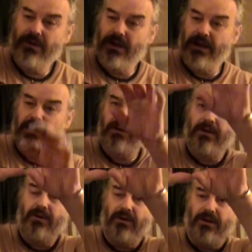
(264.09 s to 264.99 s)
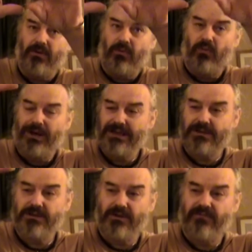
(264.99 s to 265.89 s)
and
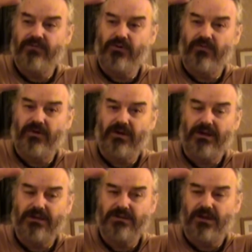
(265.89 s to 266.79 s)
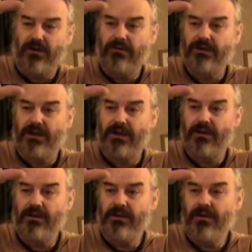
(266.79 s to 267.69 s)
west of Tuva is the Altai,
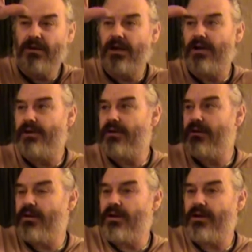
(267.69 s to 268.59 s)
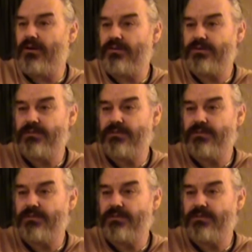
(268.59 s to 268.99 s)
and then it goes.